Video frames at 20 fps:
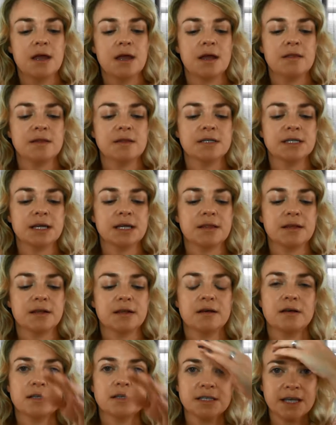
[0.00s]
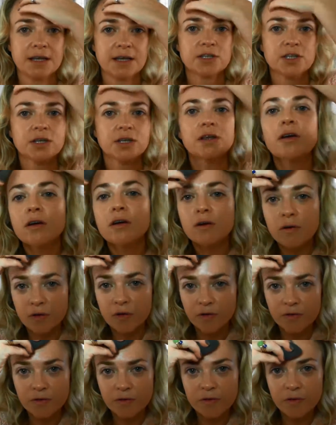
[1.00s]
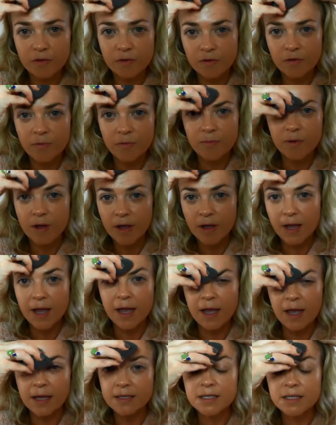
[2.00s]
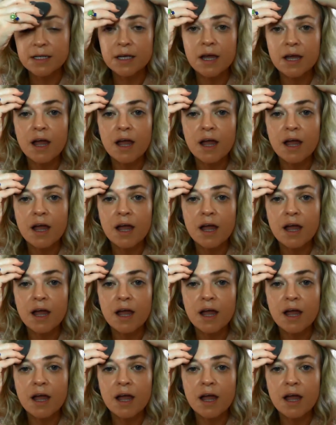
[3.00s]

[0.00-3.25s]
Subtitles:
and then take the last section across the top of my head.